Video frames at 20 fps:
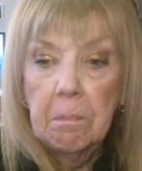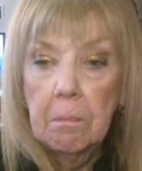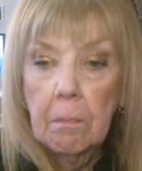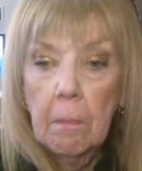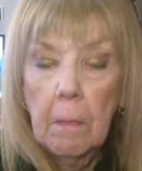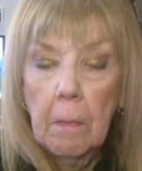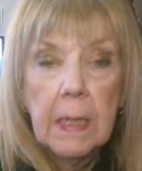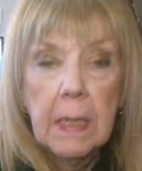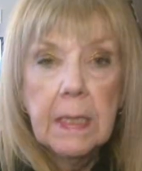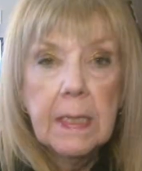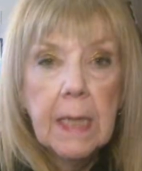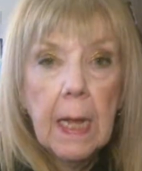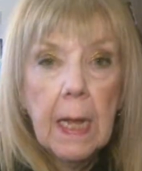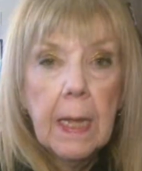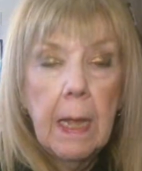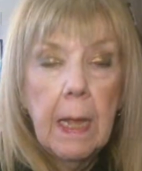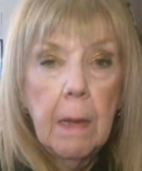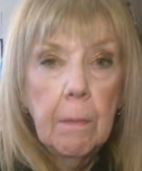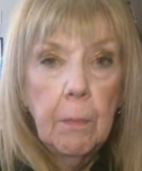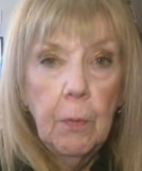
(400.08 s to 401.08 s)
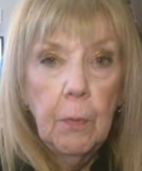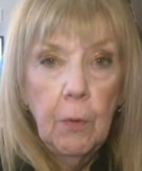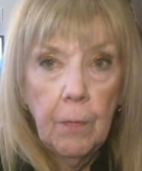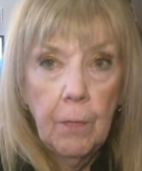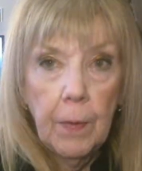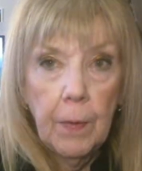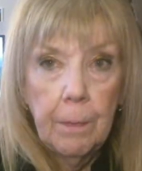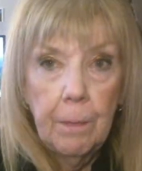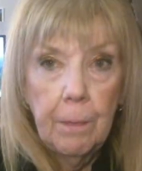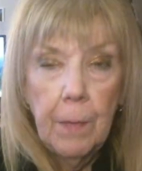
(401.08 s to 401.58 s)
because I can't prove
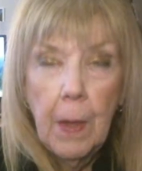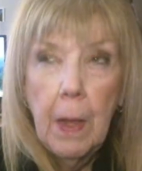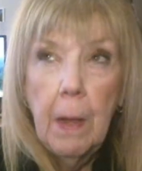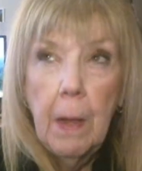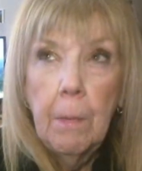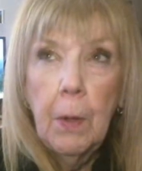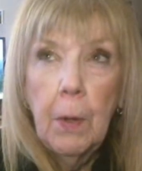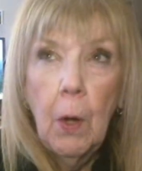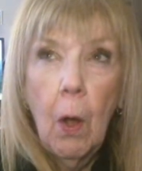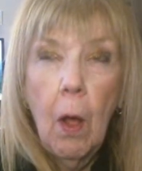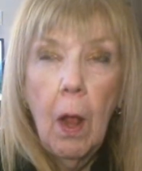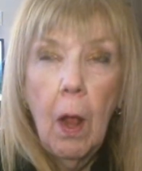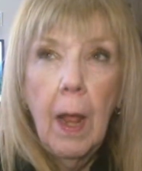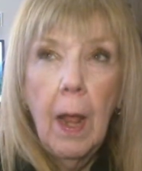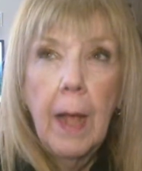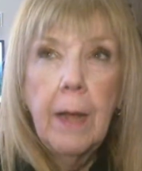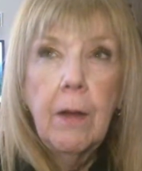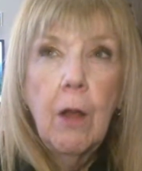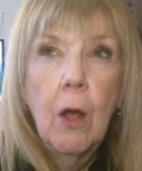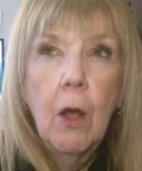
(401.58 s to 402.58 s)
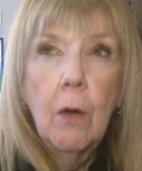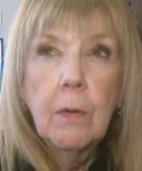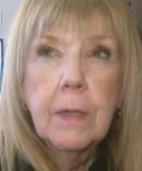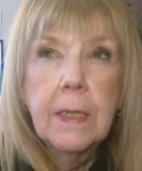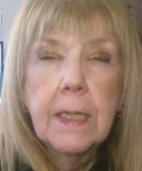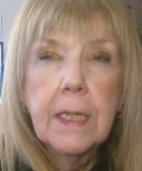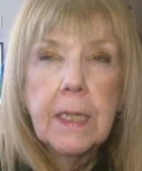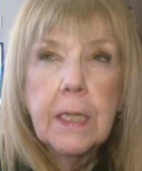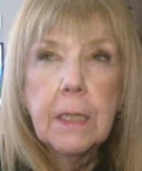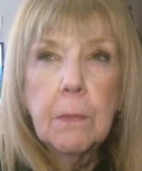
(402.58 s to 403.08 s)
it. But all I know
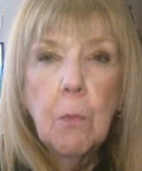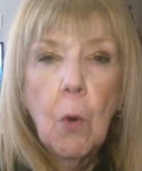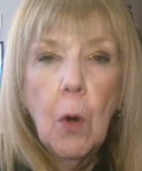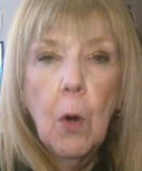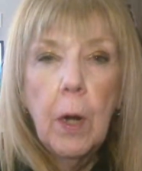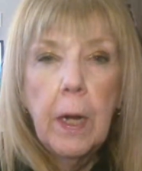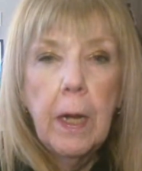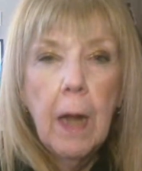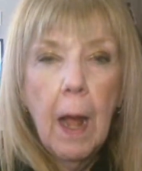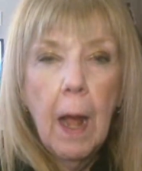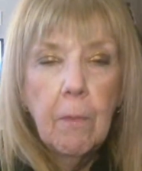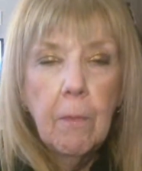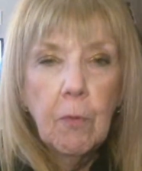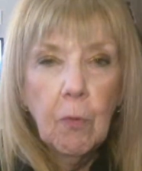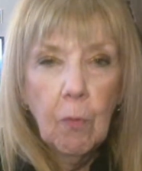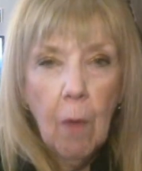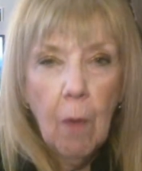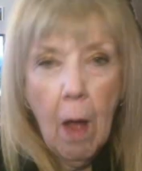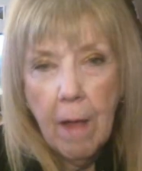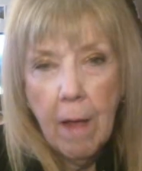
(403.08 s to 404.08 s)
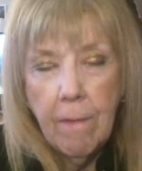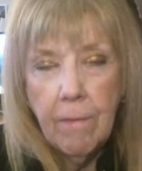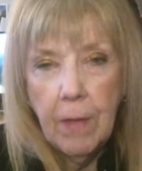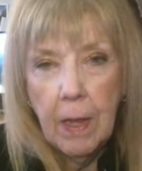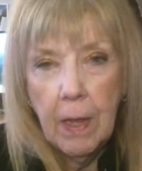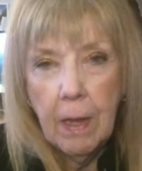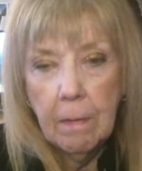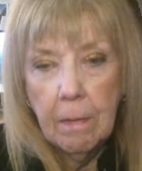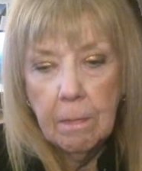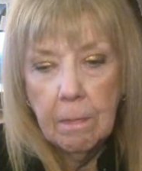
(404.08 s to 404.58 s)
is this morning I'm
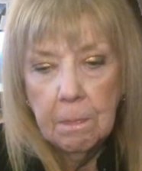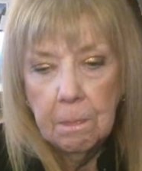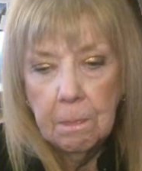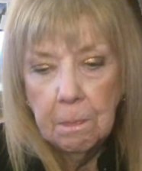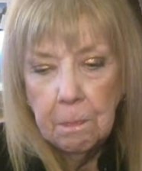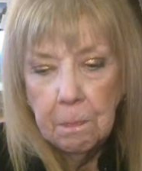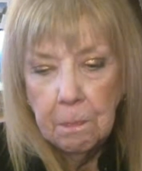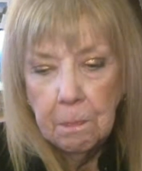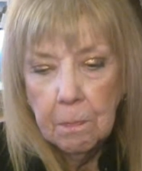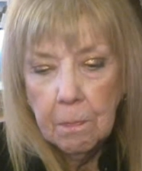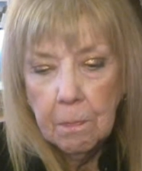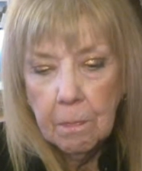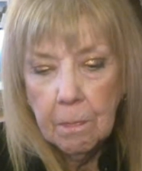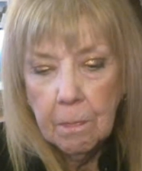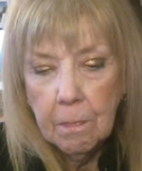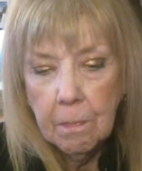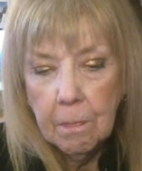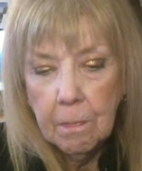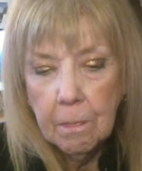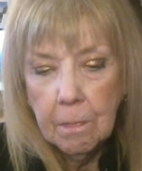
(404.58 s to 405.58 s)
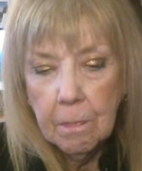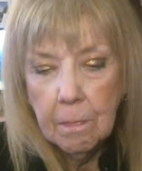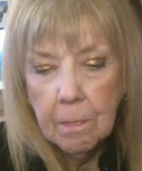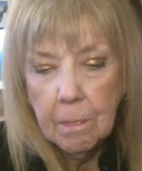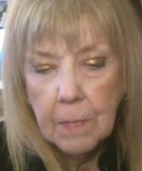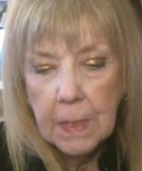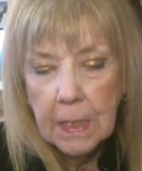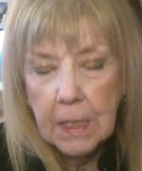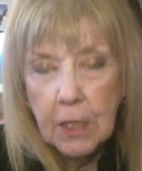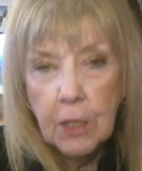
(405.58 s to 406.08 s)
driving
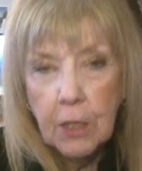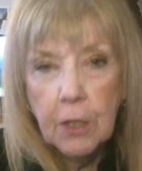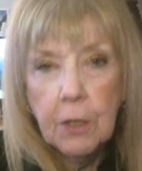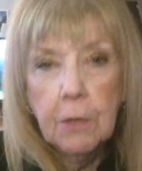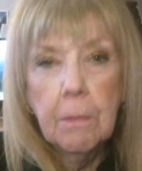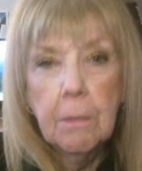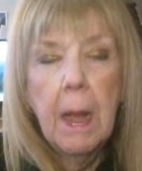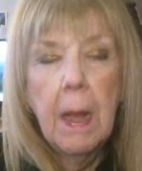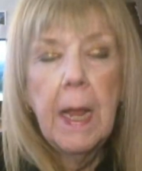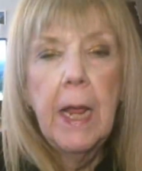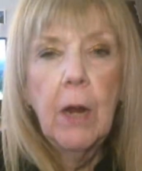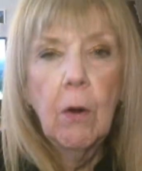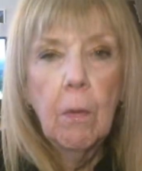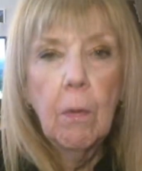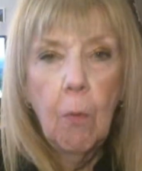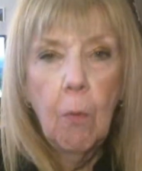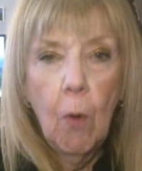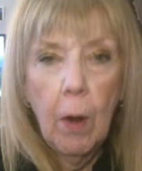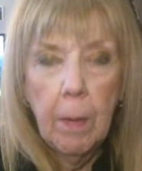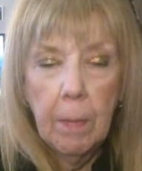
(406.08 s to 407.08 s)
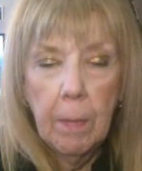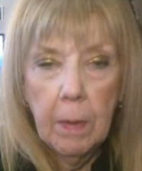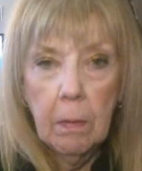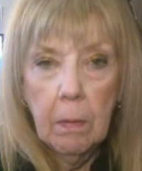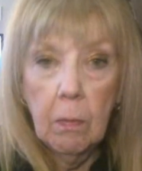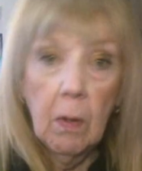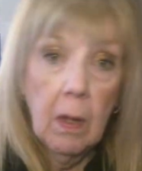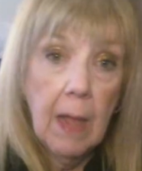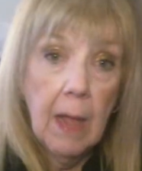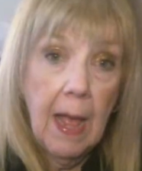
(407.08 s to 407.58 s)
to my hair appointment,
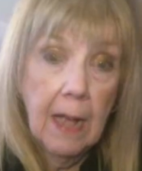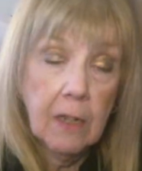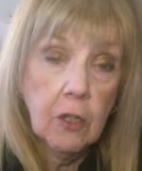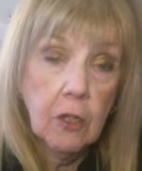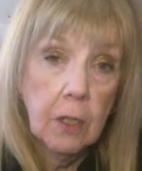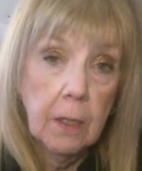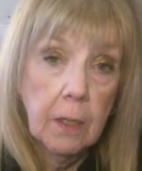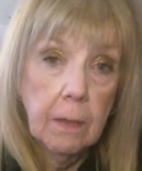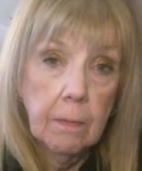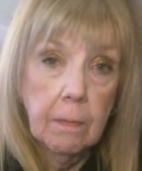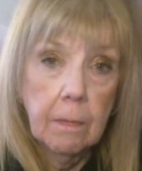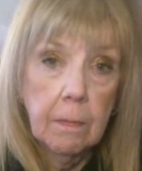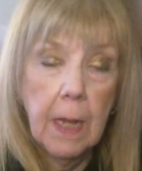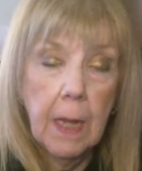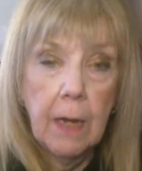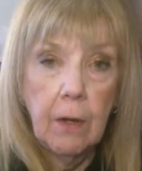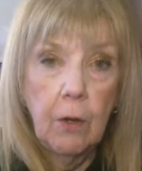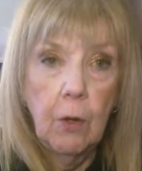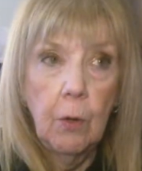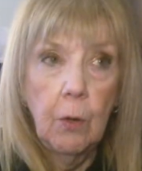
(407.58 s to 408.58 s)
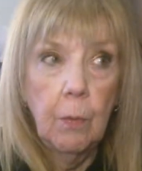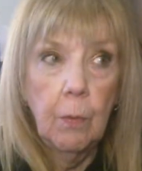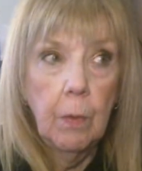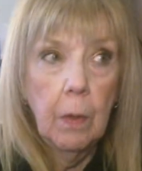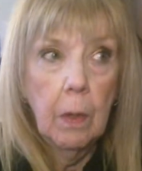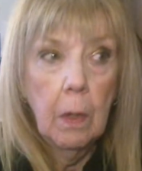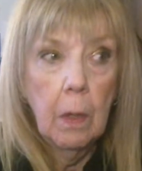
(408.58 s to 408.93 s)
well, actually at noon,